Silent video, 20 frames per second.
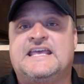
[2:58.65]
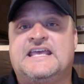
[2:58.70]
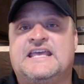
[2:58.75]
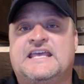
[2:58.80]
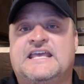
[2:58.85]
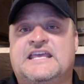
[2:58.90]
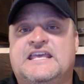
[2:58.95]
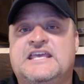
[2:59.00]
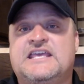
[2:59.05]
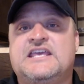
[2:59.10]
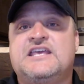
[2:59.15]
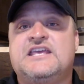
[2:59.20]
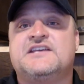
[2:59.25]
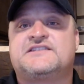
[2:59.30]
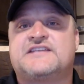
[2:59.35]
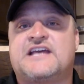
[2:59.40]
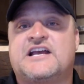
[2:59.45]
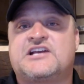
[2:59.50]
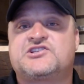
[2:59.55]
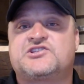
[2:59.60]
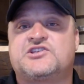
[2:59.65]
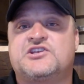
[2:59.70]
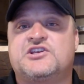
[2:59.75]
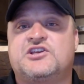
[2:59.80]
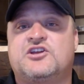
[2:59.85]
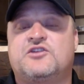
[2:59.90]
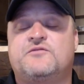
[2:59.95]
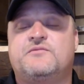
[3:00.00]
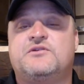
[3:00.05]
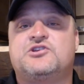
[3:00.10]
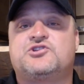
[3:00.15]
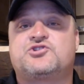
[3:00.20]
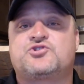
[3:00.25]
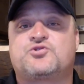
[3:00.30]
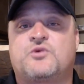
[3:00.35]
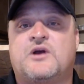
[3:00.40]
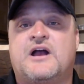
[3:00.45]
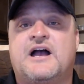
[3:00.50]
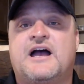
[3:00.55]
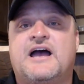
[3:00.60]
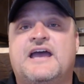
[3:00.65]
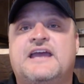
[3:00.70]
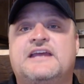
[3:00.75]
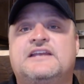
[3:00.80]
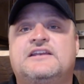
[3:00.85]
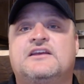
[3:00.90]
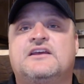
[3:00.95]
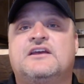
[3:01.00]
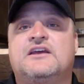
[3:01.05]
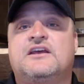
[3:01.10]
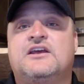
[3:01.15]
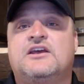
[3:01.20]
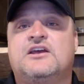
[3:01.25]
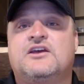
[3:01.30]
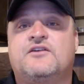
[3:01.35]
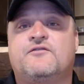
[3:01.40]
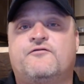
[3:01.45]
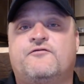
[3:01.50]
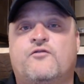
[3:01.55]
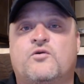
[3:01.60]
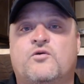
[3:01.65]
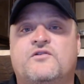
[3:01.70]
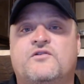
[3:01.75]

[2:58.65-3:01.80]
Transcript: he is actually going to be tried for